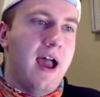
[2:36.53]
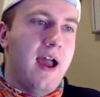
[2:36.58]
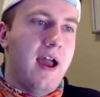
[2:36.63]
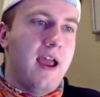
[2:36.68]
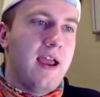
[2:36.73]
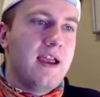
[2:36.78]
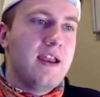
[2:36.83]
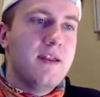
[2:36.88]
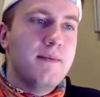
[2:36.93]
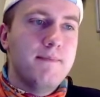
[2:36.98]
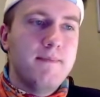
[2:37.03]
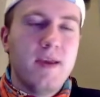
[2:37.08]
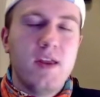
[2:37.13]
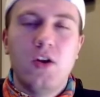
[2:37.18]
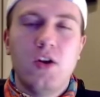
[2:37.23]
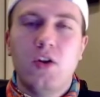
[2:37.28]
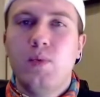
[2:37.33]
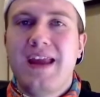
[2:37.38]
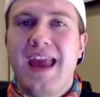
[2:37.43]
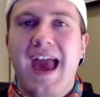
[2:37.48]
In the
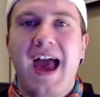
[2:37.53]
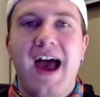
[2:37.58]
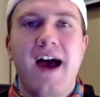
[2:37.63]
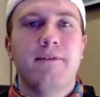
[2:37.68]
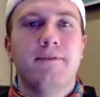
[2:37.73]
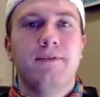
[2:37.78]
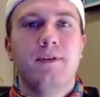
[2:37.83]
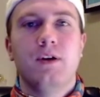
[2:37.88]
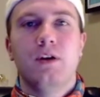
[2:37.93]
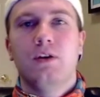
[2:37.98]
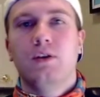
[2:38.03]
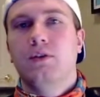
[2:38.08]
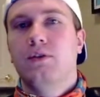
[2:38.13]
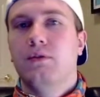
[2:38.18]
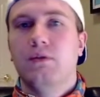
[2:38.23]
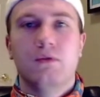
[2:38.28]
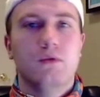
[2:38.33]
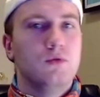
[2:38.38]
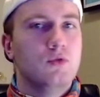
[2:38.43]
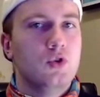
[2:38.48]
middle, we have
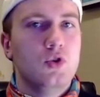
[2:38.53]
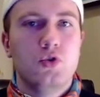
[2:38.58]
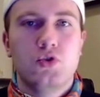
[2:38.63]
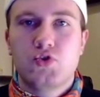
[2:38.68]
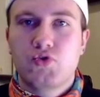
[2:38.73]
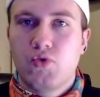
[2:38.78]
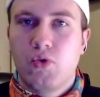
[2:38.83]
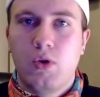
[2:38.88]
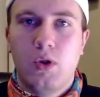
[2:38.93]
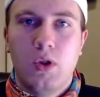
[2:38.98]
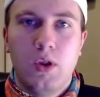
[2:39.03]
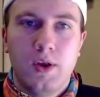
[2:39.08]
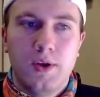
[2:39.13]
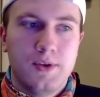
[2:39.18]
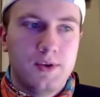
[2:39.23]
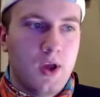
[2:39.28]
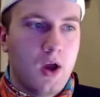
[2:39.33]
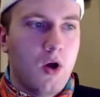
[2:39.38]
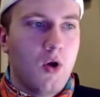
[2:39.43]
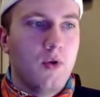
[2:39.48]
neutral
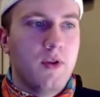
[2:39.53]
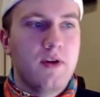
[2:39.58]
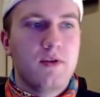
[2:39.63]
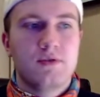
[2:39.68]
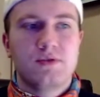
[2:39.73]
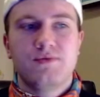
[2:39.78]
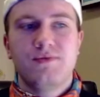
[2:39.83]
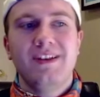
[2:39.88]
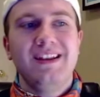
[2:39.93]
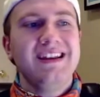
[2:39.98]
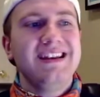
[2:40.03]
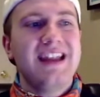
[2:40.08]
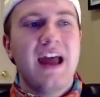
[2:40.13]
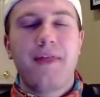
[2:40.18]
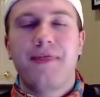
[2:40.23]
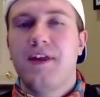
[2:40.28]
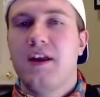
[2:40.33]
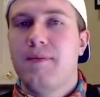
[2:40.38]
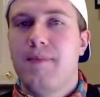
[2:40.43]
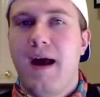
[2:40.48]
tone. There was really
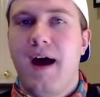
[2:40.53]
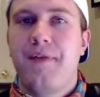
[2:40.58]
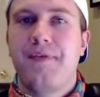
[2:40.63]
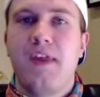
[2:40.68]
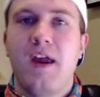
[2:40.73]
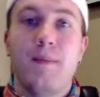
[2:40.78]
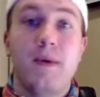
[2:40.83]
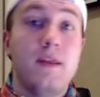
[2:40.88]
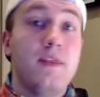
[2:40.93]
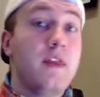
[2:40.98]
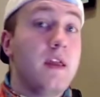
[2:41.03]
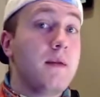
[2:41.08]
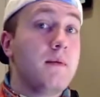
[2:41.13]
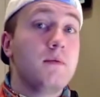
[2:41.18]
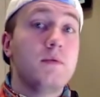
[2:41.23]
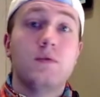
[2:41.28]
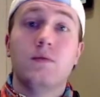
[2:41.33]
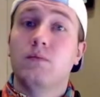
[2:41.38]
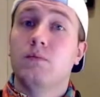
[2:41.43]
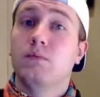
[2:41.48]
nothing about them.
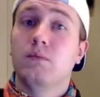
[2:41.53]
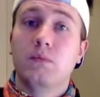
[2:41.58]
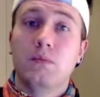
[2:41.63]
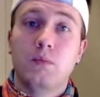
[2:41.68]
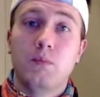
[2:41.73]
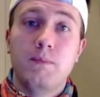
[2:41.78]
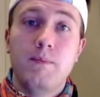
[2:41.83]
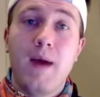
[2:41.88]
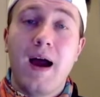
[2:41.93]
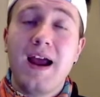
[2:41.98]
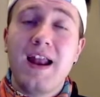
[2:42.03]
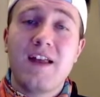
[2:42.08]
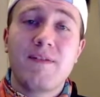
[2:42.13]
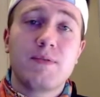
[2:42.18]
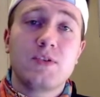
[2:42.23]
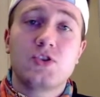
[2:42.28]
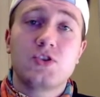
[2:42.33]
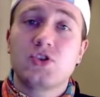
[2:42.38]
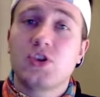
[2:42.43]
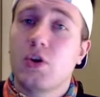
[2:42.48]
They might have
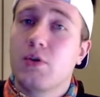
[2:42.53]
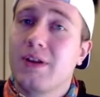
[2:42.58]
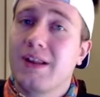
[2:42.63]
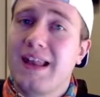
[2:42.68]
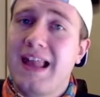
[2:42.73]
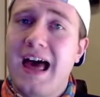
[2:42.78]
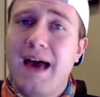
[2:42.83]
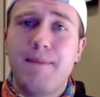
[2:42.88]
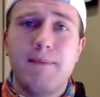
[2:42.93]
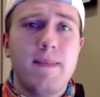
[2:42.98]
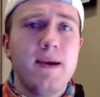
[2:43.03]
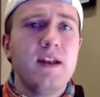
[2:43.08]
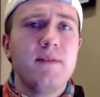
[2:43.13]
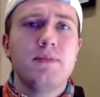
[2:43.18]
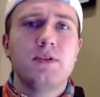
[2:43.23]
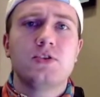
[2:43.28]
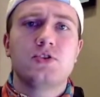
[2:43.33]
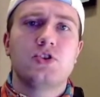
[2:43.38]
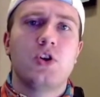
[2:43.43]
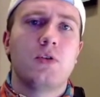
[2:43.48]
been shown a lot, might have
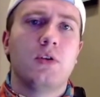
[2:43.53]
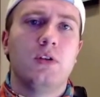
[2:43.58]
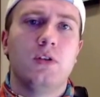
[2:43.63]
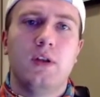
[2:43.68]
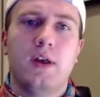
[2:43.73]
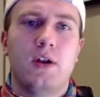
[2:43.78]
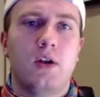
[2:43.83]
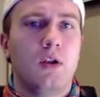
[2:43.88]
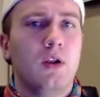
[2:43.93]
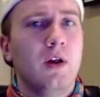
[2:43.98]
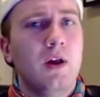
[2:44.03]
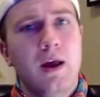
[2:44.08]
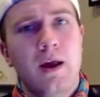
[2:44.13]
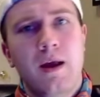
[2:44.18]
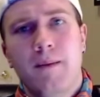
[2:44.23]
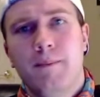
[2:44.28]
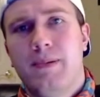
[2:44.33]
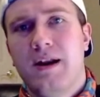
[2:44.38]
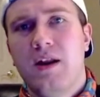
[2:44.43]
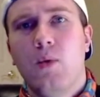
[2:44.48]
been shown a little,
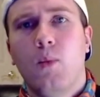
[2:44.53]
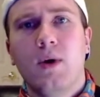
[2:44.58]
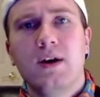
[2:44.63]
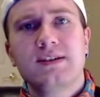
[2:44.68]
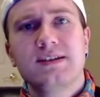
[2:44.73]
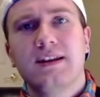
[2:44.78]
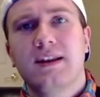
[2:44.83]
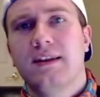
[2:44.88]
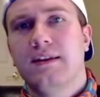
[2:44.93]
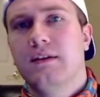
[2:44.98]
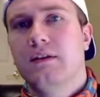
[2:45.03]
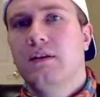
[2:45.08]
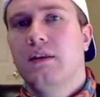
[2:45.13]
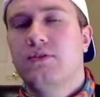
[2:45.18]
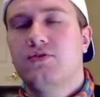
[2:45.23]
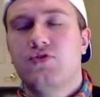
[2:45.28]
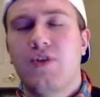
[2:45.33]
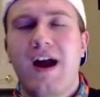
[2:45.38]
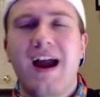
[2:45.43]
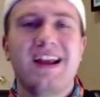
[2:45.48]
but it wasn't
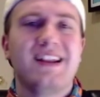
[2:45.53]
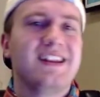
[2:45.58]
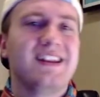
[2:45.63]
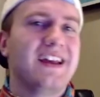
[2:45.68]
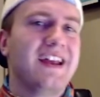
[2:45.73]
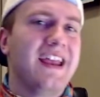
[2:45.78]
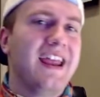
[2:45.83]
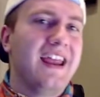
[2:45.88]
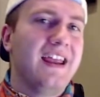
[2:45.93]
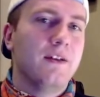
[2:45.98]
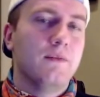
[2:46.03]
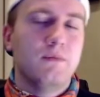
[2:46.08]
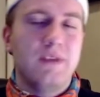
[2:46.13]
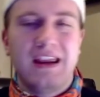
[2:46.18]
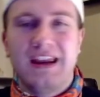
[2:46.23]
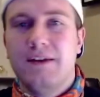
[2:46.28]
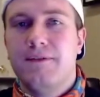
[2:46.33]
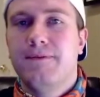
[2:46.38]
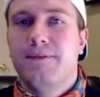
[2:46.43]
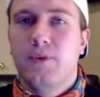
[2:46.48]
trying to
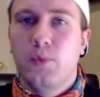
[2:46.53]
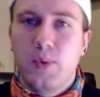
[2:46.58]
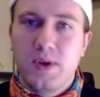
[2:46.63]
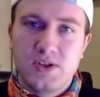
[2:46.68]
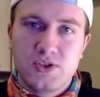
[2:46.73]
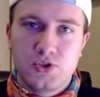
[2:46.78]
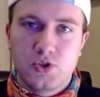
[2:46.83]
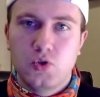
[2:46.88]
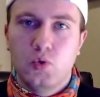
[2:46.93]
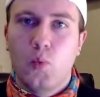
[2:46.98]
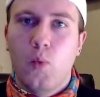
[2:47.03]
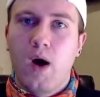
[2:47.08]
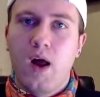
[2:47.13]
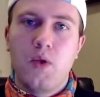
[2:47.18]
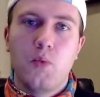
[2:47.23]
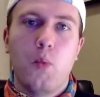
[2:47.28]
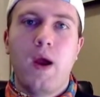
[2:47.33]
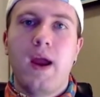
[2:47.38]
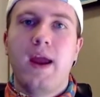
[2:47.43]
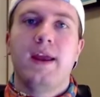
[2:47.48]
influence you one
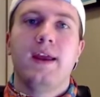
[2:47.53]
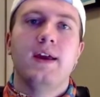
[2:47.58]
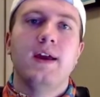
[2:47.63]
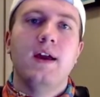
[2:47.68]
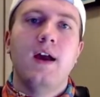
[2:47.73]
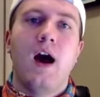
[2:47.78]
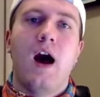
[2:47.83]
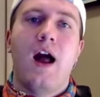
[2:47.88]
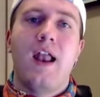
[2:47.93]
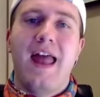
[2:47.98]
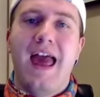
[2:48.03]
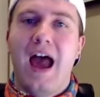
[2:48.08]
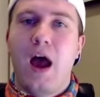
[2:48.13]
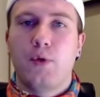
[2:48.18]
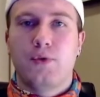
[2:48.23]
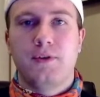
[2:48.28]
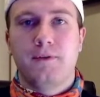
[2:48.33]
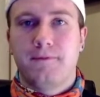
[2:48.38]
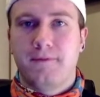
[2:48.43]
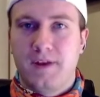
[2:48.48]
way on how
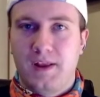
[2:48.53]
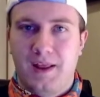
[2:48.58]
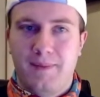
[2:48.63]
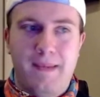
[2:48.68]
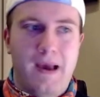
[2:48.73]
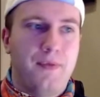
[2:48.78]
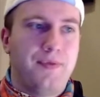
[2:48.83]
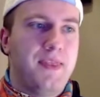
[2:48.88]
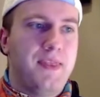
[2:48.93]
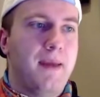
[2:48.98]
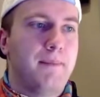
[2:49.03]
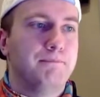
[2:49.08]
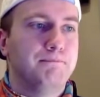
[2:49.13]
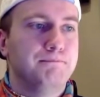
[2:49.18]
to feel about them.